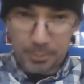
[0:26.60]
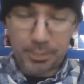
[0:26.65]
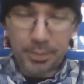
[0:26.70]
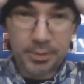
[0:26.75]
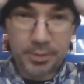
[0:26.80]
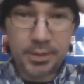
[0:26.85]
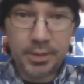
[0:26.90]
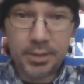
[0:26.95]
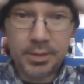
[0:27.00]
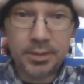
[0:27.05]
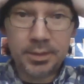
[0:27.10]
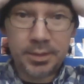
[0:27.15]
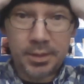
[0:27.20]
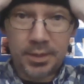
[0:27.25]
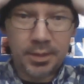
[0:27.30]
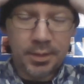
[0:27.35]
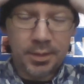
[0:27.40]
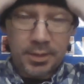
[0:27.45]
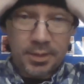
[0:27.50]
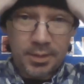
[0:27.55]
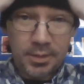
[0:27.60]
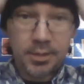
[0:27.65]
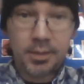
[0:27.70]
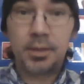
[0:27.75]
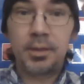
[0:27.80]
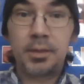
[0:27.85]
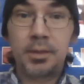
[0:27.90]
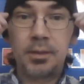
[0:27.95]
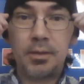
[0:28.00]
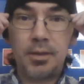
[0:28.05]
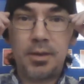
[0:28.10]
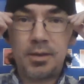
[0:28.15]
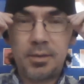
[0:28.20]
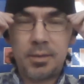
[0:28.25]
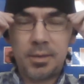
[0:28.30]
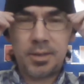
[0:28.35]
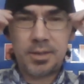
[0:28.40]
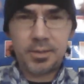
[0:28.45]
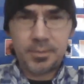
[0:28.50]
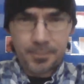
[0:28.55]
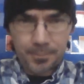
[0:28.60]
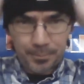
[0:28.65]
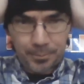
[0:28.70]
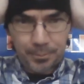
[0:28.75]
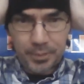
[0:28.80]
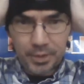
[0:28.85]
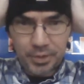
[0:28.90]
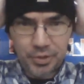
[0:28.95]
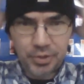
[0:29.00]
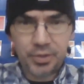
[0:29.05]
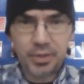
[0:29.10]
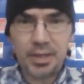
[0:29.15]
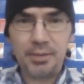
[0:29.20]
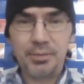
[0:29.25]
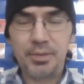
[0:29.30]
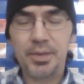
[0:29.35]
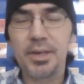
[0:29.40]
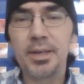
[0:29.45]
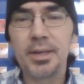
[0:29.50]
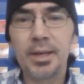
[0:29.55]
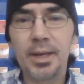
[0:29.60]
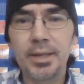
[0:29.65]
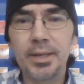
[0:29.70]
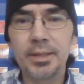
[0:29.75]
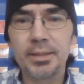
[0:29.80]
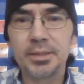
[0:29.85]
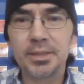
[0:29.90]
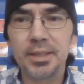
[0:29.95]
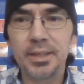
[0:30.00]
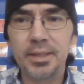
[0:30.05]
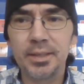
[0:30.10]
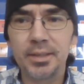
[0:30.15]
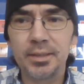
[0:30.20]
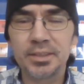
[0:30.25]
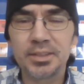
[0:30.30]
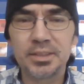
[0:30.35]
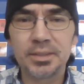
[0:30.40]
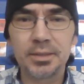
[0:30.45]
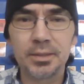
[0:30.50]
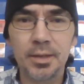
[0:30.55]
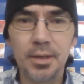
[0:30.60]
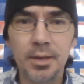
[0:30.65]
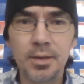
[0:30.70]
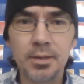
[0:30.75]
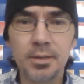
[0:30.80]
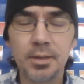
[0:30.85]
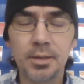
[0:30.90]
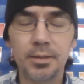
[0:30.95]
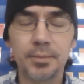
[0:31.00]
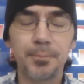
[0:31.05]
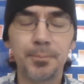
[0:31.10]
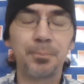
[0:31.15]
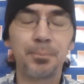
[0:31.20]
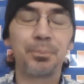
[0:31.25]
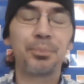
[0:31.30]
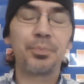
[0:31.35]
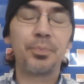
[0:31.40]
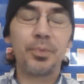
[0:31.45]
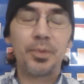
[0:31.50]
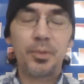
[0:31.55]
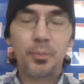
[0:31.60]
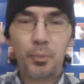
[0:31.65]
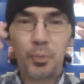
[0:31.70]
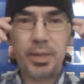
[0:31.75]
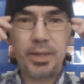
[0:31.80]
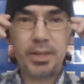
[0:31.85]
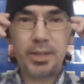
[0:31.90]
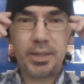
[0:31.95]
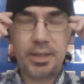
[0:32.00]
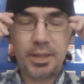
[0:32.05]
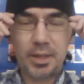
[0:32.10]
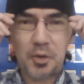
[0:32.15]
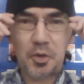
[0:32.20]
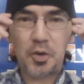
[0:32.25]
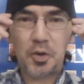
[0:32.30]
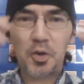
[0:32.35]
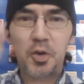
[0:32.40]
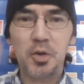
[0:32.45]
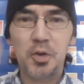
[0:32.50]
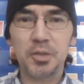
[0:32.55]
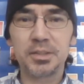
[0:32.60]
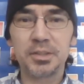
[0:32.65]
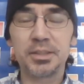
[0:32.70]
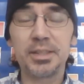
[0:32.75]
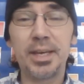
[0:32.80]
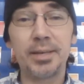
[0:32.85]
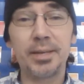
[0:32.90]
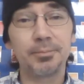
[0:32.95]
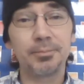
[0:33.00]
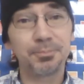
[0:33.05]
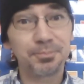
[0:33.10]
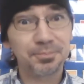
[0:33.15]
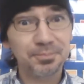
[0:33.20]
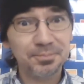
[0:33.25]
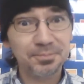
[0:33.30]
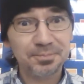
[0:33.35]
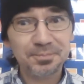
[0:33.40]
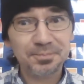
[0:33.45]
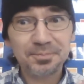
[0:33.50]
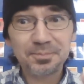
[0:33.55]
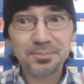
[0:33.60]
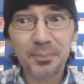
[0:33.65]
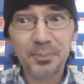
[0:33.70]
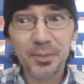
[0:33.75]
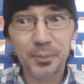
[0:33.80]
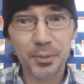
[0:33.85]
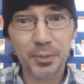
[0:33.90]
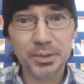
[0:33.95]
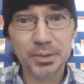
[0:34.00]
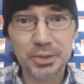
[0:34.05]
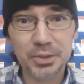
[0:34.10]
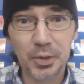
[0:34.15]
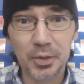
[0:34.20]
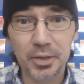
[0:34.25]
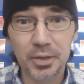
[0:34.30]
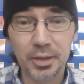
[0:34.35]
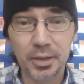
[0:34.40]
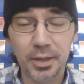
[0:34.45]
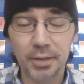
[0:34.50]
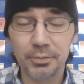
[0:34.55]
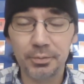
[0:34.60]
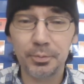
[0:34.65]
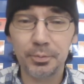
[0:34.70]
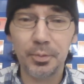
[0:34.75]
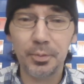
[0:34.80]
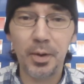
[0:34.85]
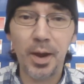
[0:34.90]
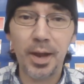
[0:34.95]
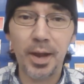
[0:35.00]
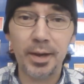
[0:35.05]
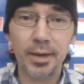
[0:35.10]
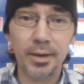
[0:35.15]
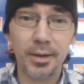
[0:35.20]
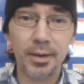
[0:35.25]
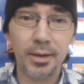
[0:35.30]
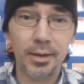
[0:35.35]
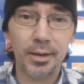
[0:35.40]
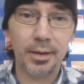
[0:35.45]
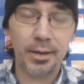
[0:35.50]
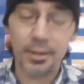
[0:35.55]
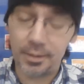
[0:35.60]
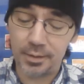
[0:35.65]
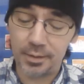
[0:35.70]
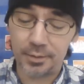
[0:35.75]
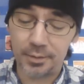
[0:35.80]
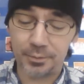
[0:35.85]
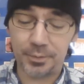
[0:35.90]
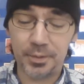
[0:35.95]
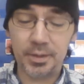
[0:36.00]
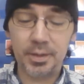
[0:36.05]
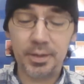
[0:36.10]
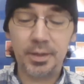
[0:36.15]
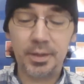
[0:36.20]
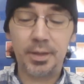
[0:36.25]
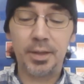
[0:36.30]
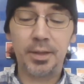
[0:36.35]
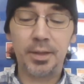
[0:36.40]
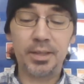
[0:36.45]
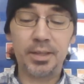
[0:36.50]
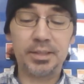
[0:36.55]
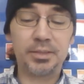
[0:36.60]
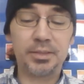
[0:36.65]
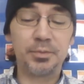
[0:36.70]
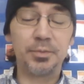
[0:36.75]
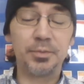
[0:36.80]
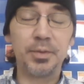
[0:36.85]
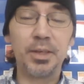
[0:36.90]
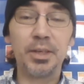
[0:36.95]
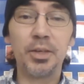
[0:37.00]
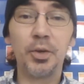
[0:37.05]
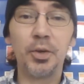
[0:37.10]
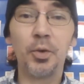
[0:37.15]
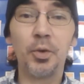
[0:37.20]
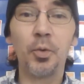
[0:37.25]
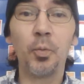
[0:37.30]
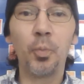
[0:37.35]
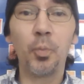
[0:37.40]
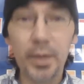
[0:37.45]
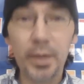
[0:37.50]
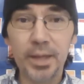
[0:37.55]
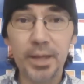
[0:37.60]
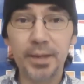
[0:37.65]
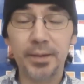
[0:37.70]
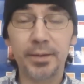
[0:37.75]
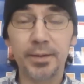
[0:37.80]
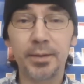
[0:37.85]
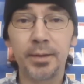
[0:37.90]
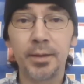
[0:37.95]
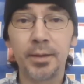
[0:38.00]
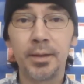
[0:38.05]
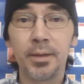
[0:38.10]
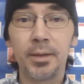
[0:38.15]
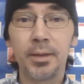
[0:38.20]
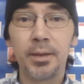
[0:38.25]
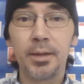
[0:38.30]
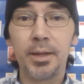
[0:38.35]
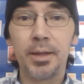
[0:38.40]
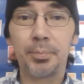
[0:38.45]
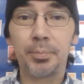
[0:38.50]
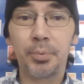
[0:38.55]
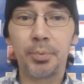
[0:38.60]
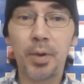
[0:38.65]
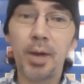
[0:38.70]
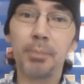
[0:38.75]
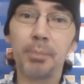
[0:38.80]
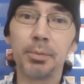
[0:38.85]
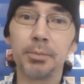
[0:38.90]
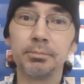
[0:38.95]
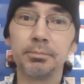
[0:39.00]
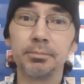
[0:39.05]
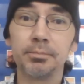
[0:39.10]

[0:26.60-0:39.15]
put these on. Make sure you have it nice and snug we are all set. We're starting off right off this video with a problem.